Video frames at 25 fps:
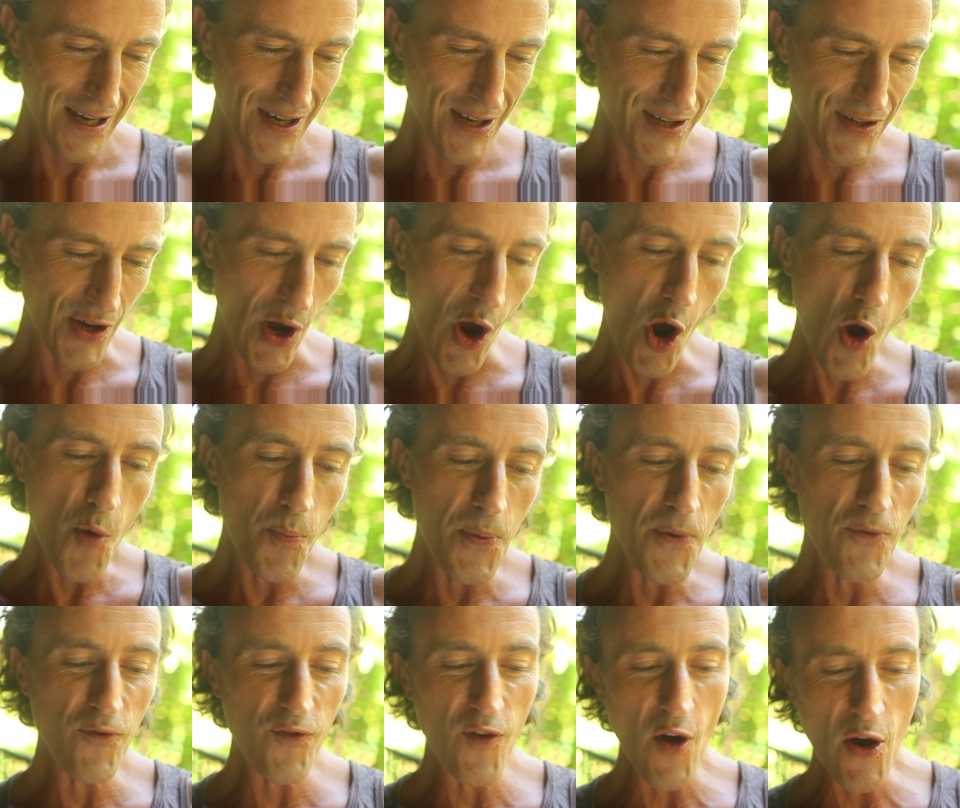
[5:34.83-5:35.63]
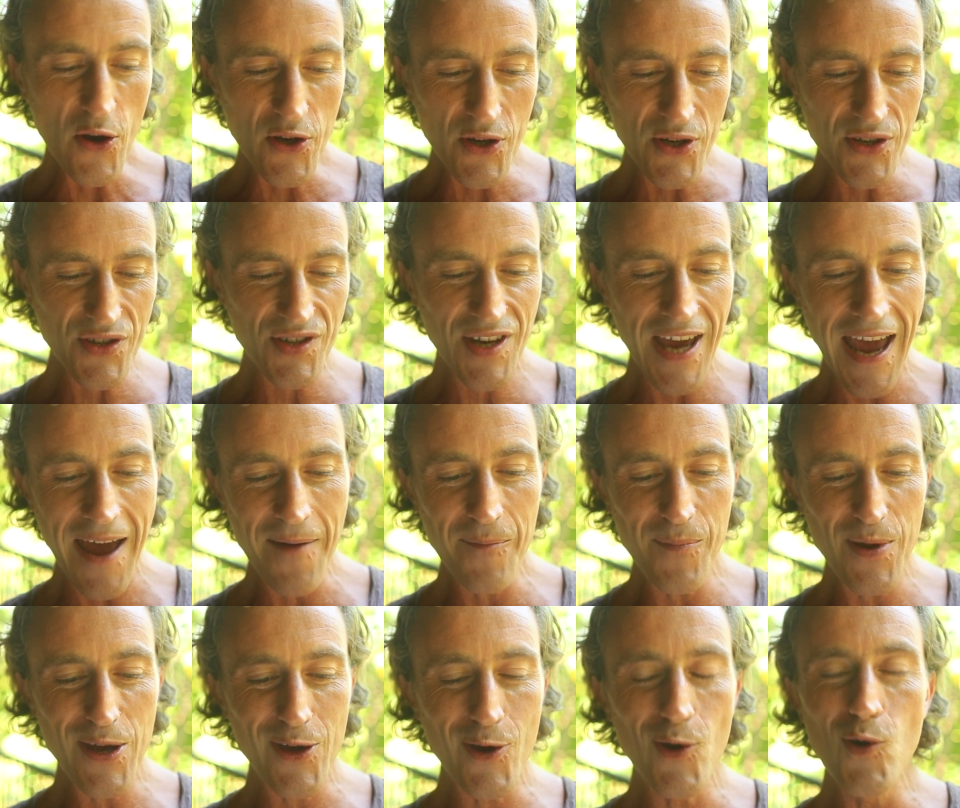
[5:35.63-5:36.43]
So open focus
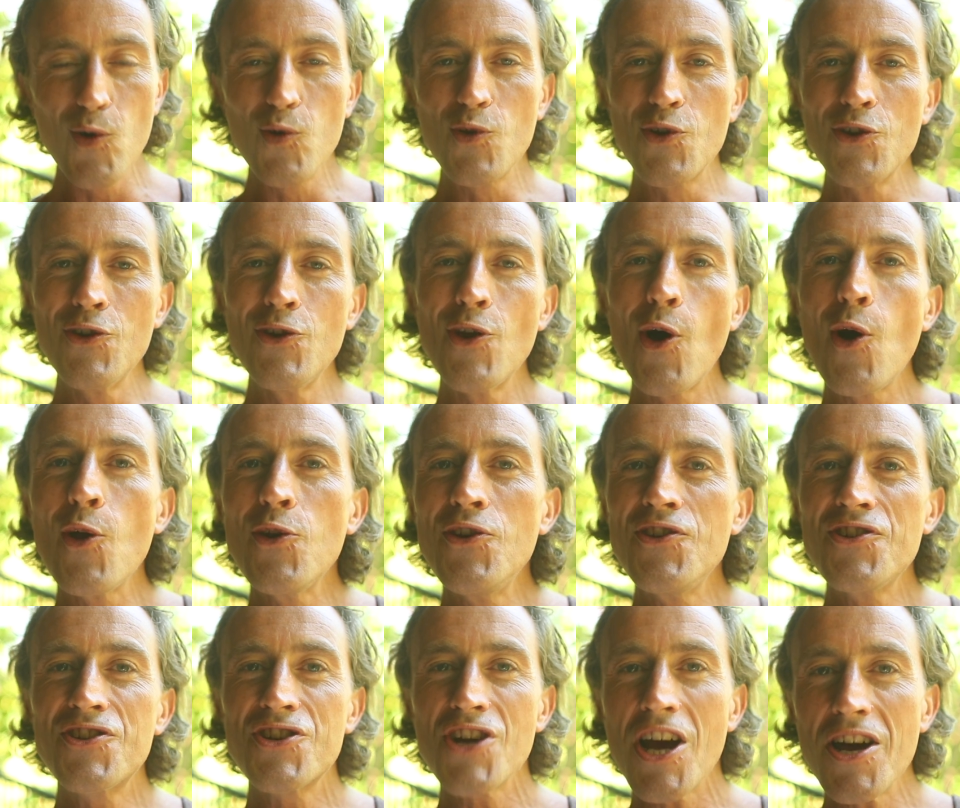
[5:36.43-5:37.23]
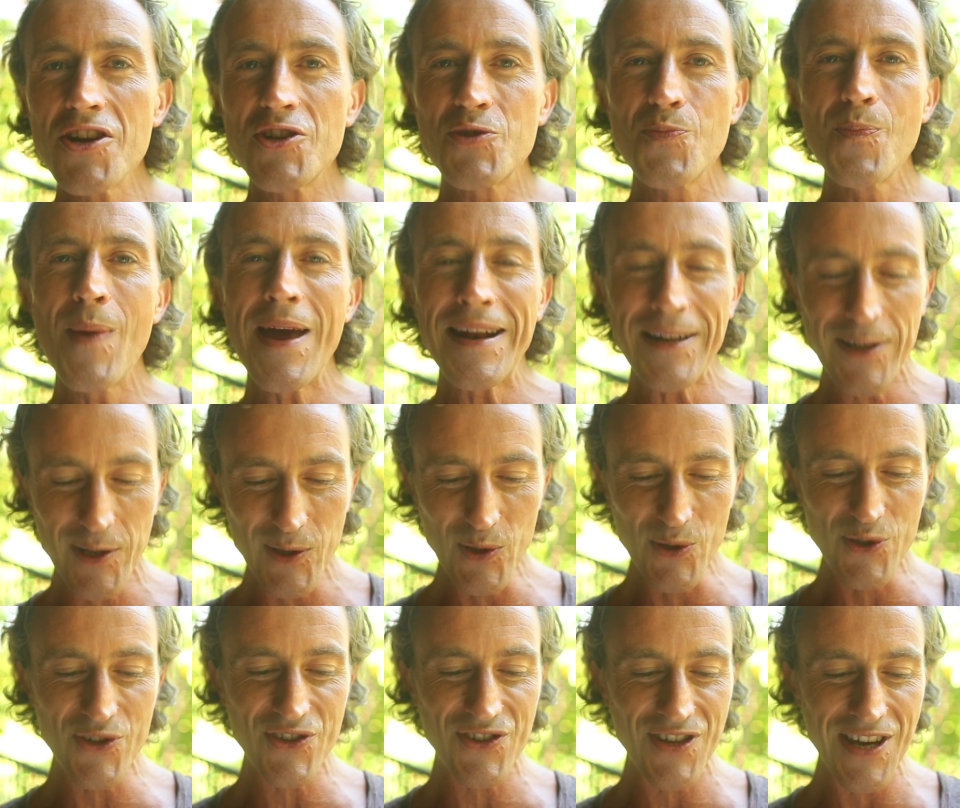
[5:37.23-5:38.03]
can be called
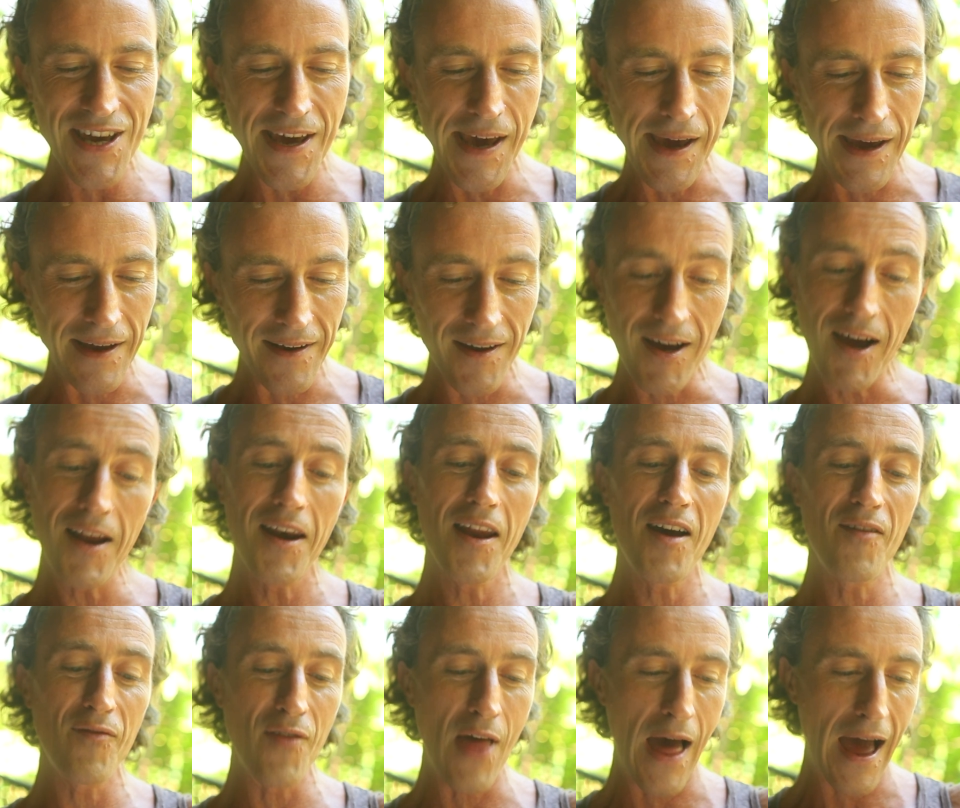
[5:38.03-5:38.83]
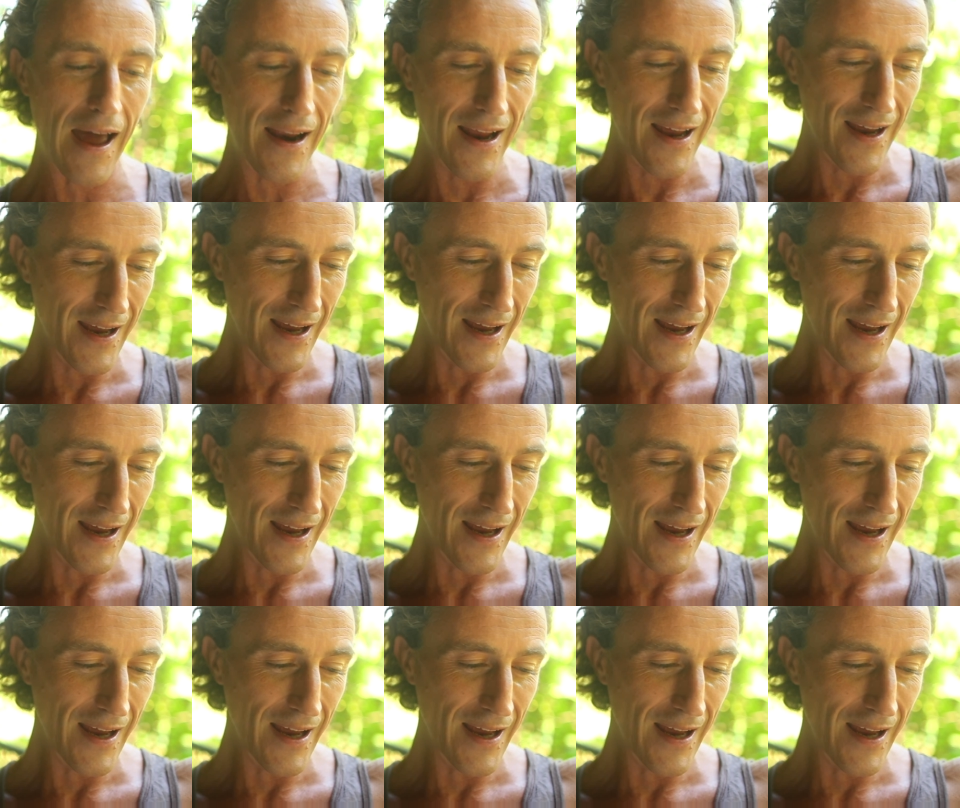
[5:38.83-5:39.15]
non-judgmental seeing. I love that,